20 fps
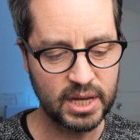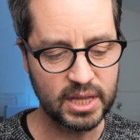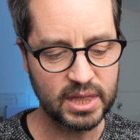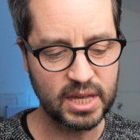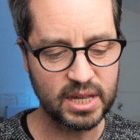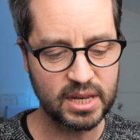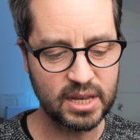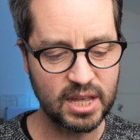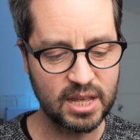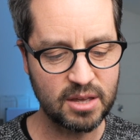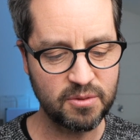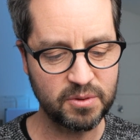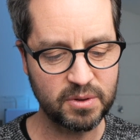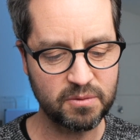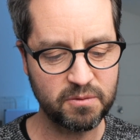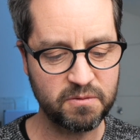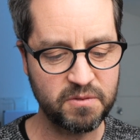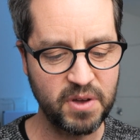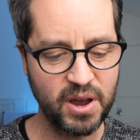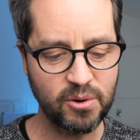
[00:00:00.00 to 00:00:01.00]
that if a
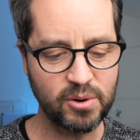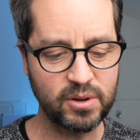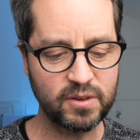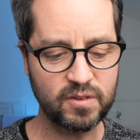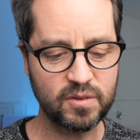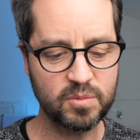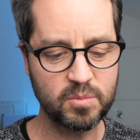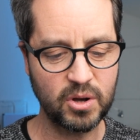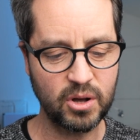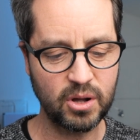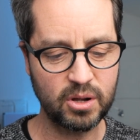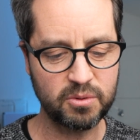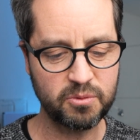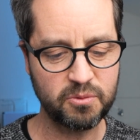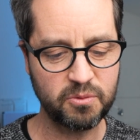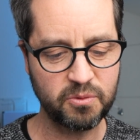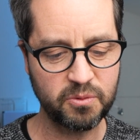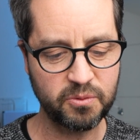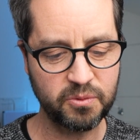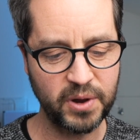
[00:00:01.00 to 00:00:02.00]
very small
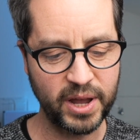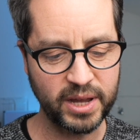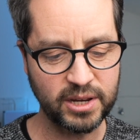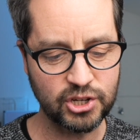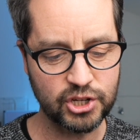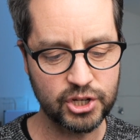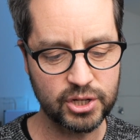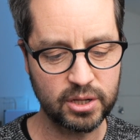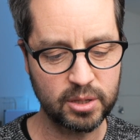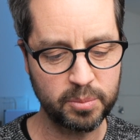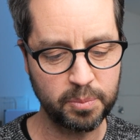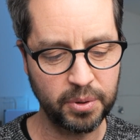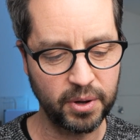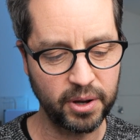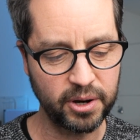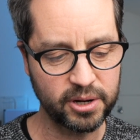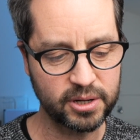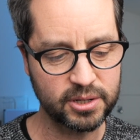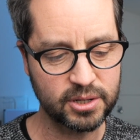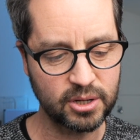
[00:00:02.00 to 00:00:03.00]
fractional
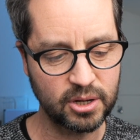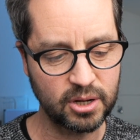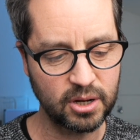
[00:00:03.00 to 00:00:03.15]
part